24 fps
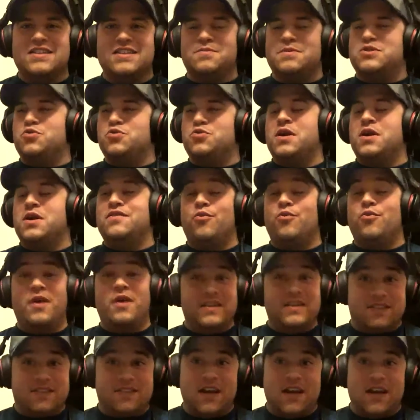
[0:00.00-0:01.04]
between the
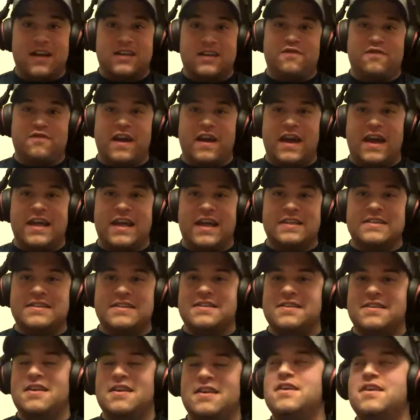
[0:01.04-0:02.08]
Red Sox fans,